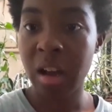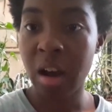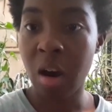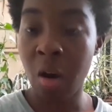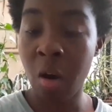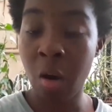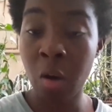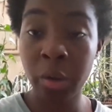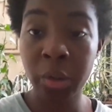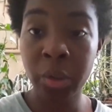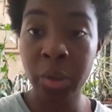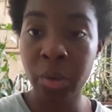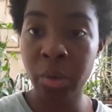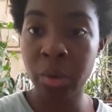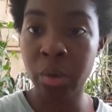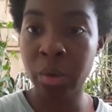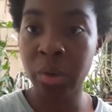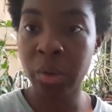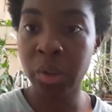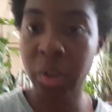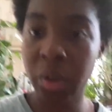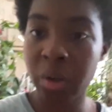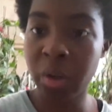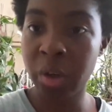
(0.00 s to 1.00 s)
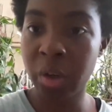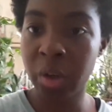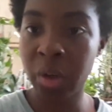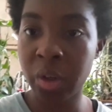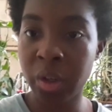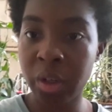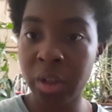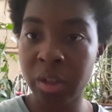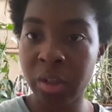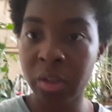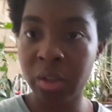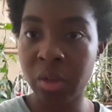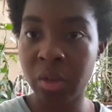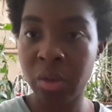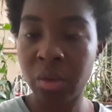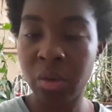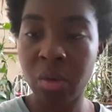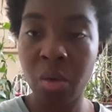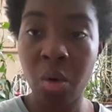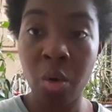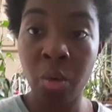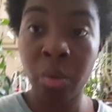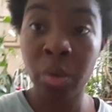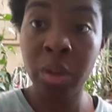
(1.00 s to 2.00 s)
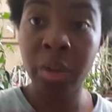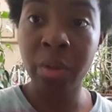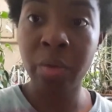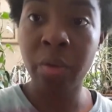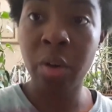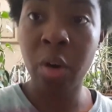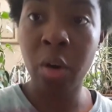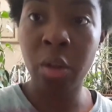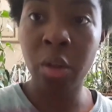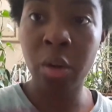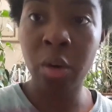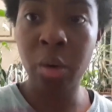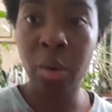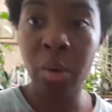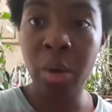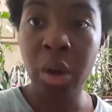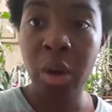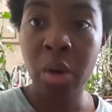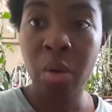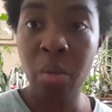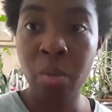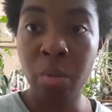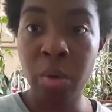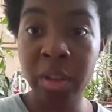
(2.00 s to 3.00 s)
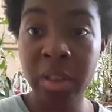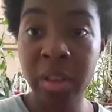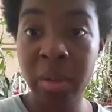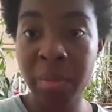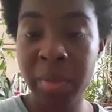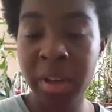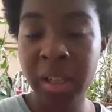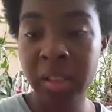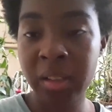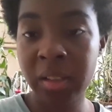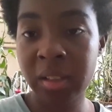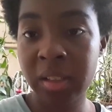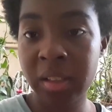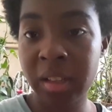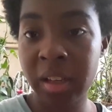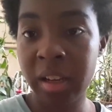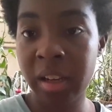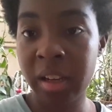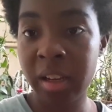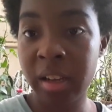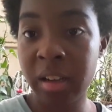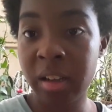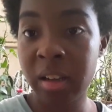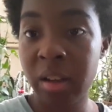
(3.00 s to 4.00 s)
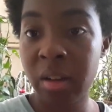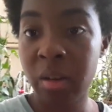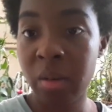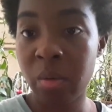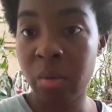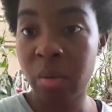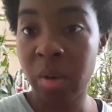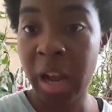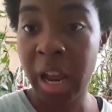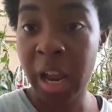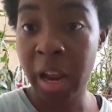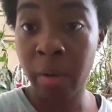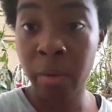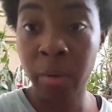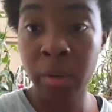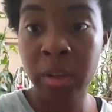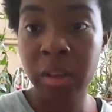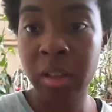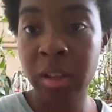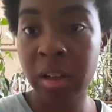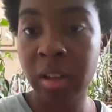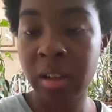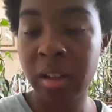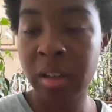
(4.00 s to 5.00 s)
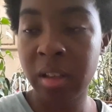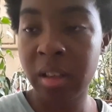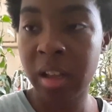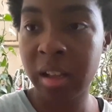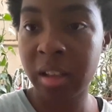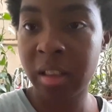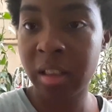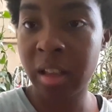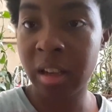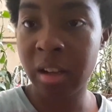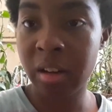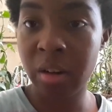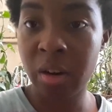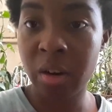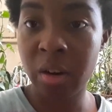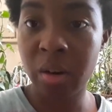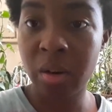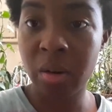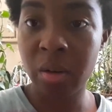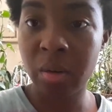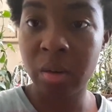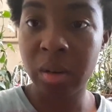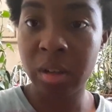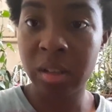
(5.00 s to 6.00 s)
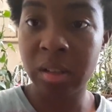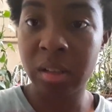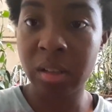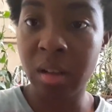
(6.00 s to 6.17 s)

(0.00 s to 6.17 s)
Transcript: all the girls are encouraged to only follow what the men say, everything that they know is